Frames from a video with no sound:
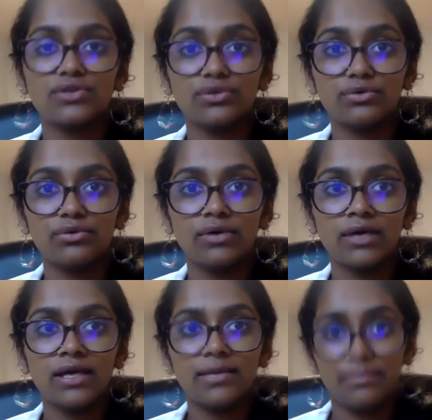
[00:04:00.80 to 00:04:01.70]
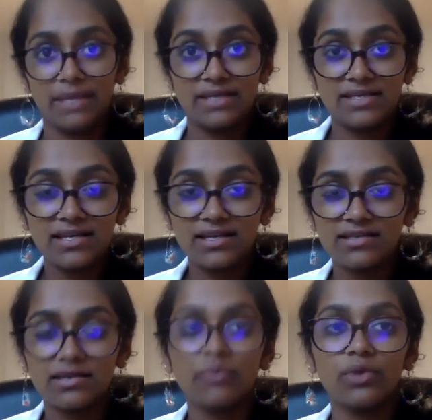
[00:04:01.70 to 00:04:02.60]
to medicine in
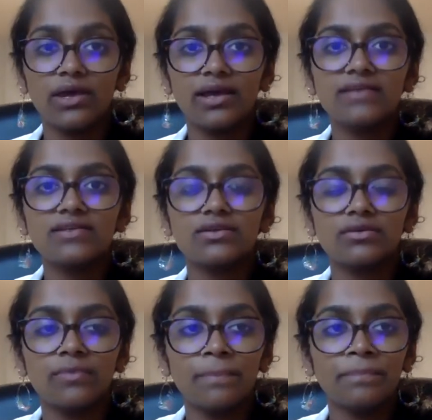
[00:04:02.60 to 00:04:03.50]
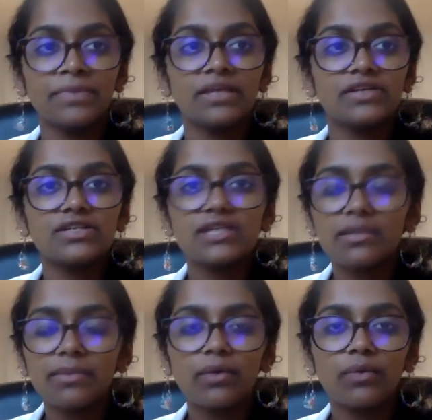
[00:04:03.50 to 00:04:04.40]
some way. So just think
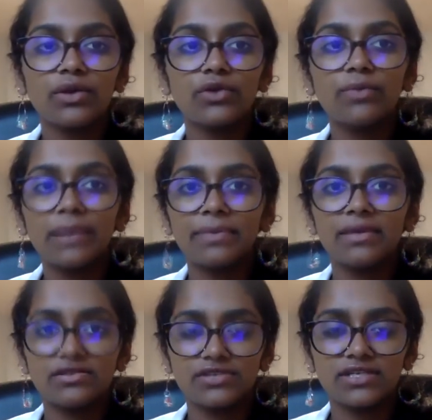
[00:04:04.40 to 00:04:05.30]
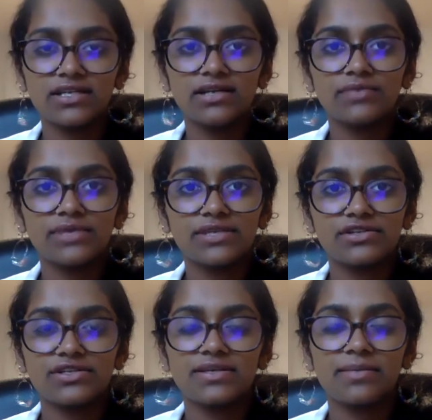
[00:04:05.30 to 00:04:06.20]
about what you might be interested in.
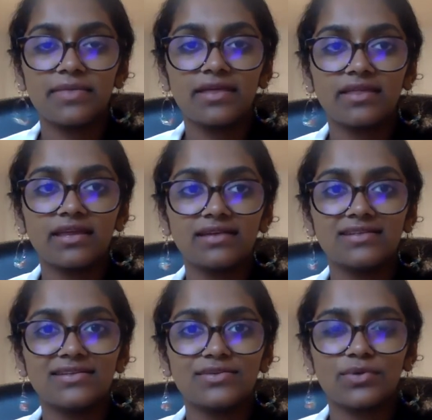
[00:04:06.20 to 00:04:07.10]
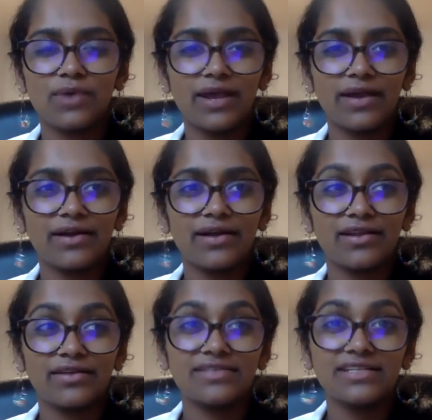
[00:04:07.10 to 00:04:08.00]
Research is something that does require a
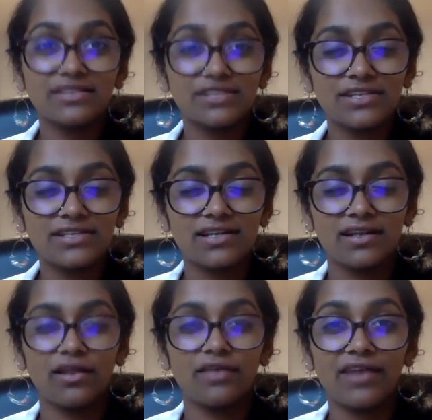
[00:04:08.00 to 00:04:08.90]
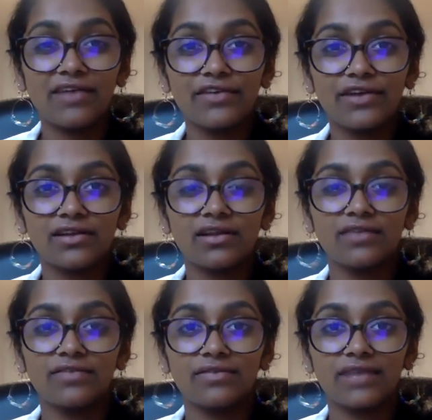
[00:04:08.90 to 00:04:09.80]
lot of diligence and a lot of effort and a lot
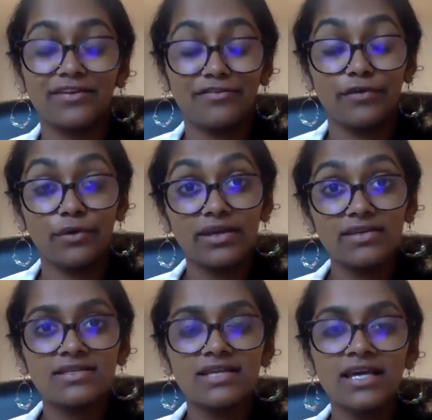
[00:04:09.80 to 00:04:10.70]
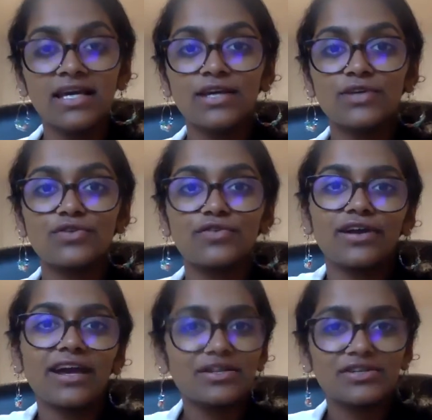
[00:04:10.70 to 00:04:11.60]
of kind of focus. So if you're
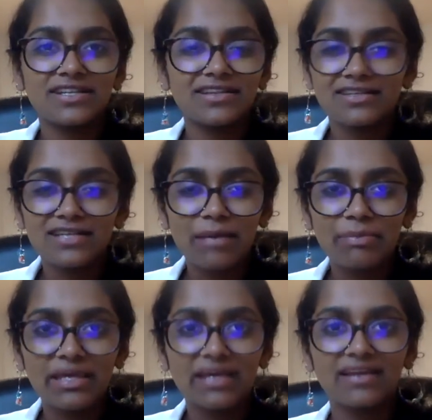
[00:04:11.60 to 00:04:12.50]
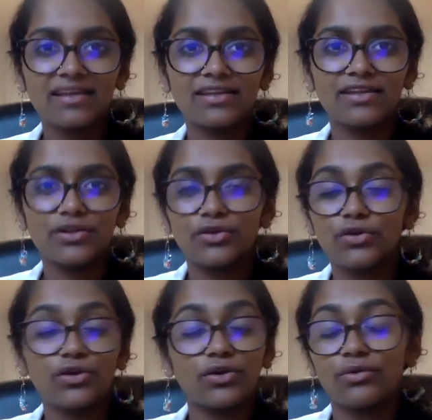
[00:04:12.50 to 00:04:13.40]
not interested in the topic, you,
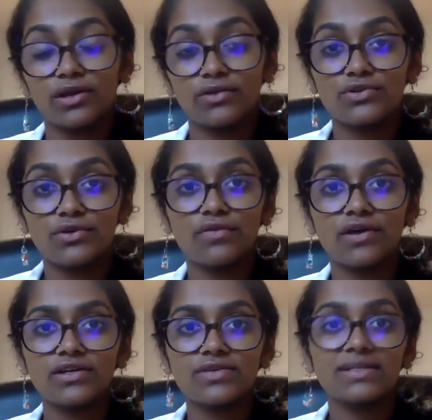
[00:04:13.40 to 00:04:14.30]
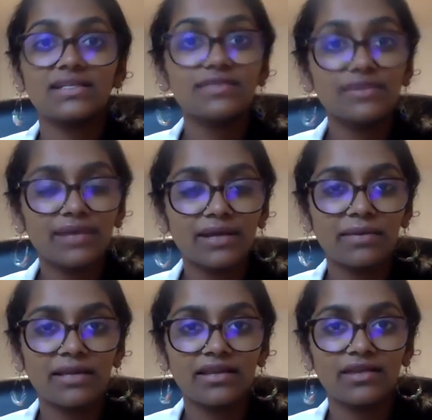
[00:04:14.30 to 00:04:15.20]
you can only go so far. So I definitely
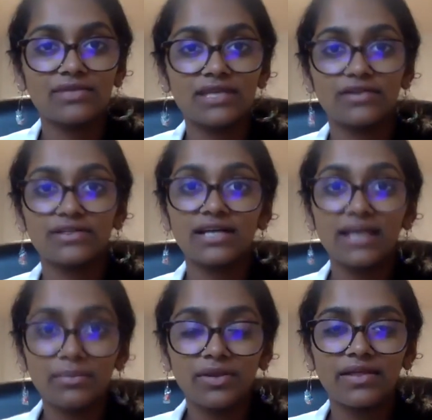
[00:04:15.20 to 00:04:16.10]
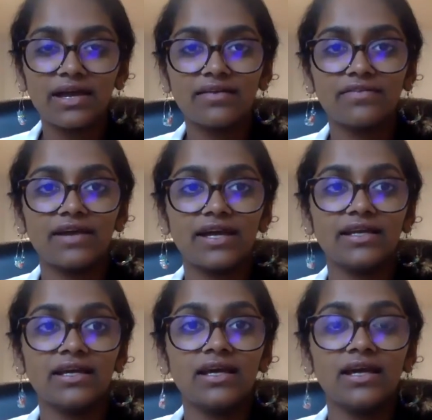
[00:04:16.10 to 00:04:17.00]
recommend that you take your time with that,
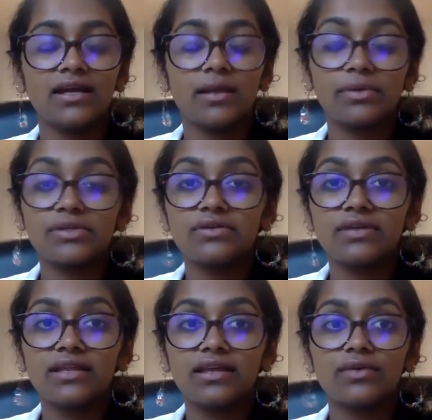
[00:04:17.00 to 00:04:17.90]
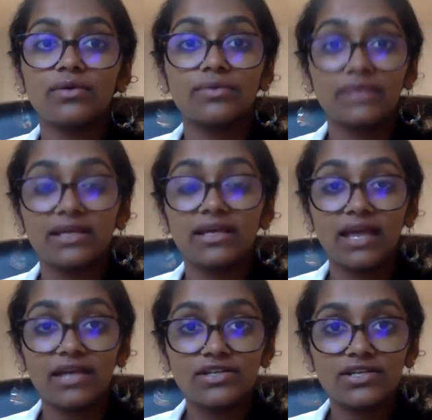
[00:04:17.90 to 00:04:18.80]
find an opportunity that you are really
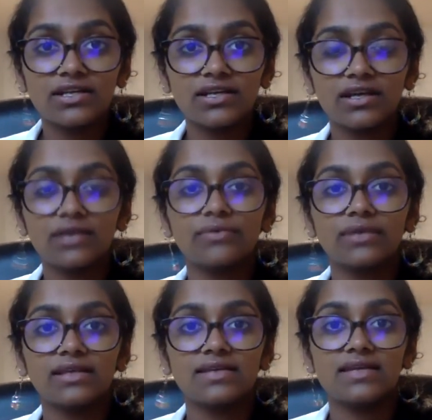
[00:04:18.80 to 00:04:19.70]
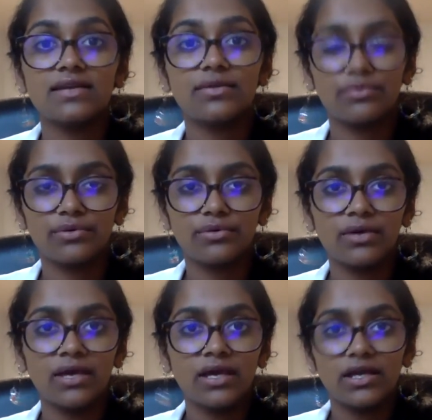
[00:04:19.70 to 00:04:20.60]
engaged in and can really see through,
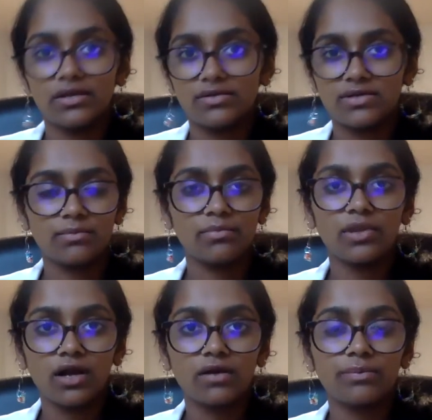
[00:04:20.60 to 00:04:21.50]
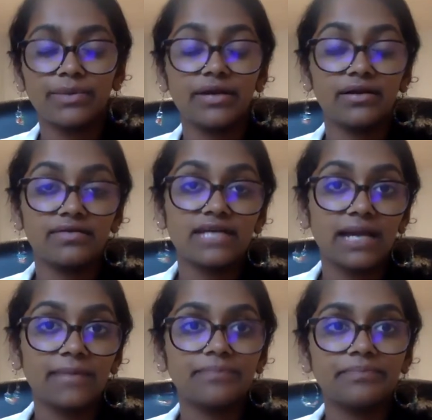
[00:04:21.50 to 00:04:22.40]
you know, some long period of
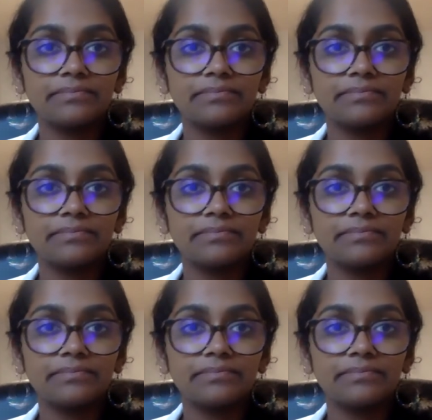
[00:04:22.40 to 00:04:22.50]
time.